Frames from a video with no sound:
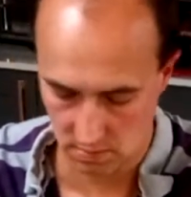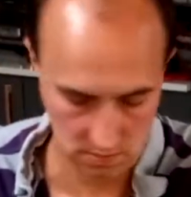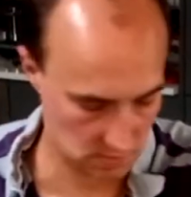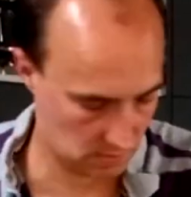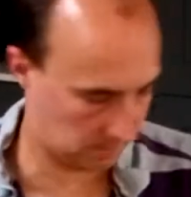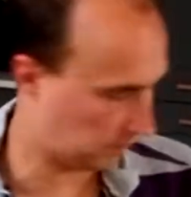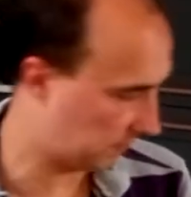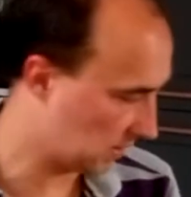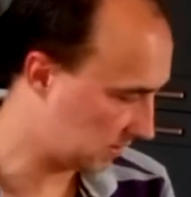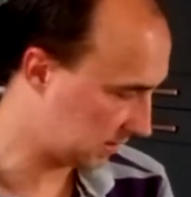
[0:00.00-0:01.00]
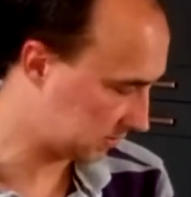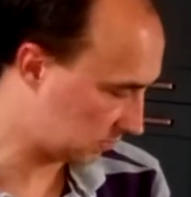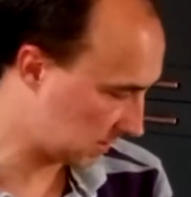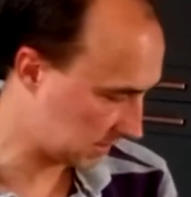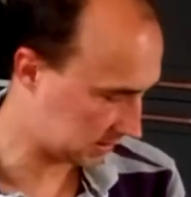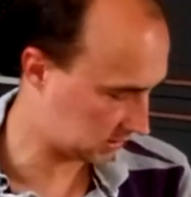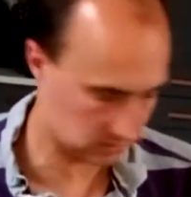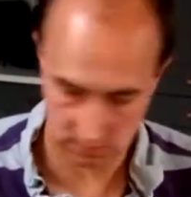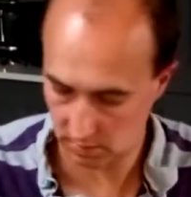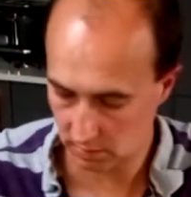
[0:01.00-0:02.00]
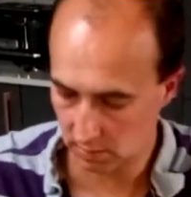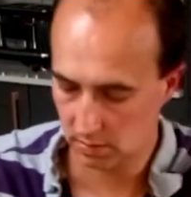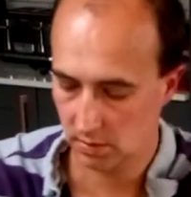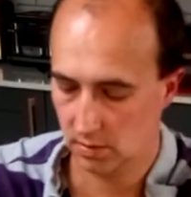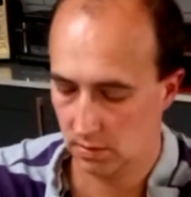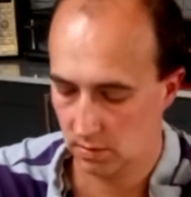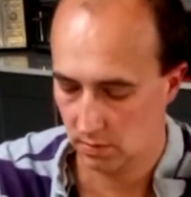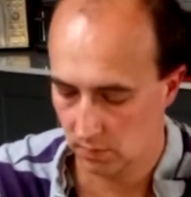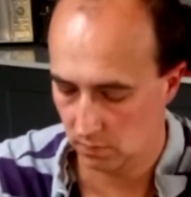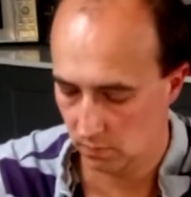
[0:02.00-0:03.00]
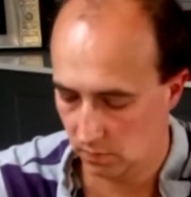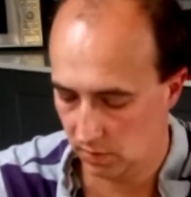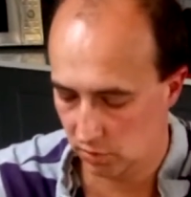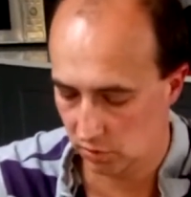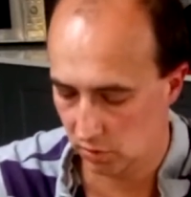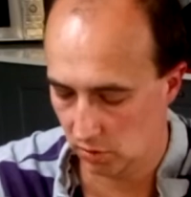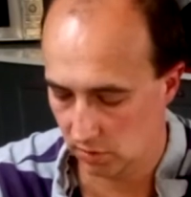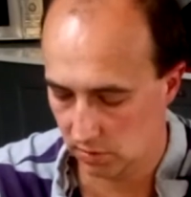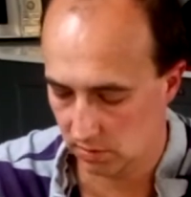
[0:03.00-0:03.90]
and if we've done this right, we should